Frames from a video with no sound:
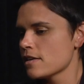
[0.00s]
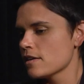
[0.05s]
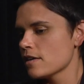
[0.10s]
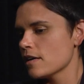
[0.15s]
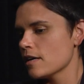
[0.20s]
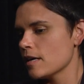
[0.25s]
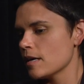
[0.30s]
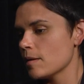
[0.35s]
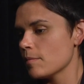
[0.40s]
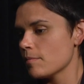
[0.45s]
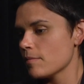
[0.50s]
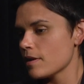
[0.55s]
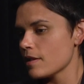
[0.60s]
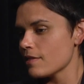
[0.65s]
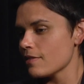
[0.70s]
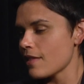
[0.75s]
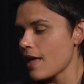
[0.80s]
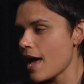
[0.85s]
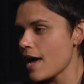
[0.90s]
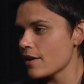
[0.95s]
A
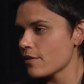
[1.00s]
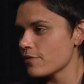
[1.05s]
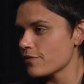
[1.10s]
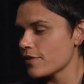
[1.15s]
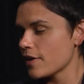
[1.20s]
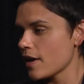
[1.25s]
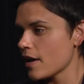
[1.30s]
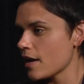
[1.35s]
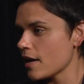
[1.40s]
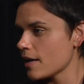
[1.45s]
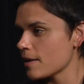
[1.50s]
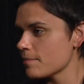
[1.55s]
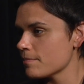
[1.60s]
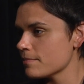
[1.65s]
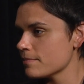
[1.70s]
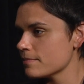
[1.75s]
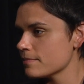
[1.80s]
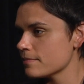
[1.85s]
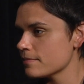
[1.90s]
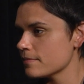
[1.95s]
lot of time.